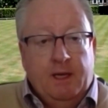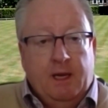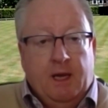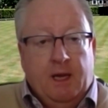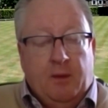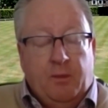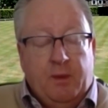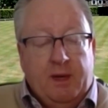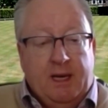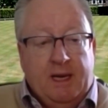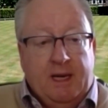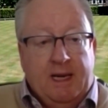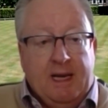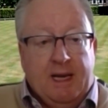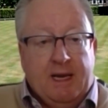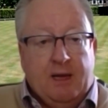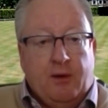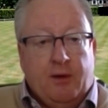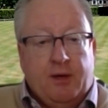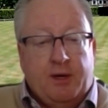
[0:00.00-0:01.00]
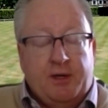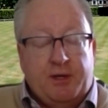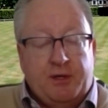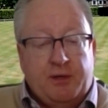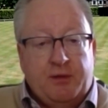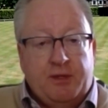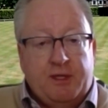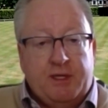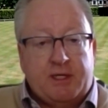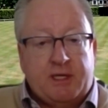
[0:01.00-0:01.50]
and we can get on and
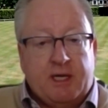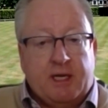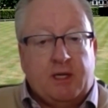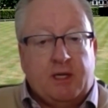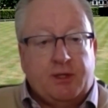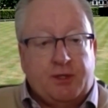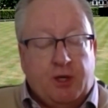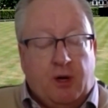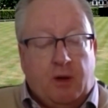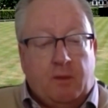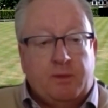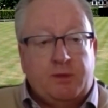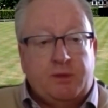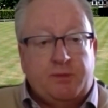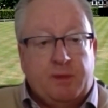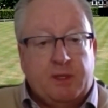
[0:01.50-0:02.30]
do these little jobs.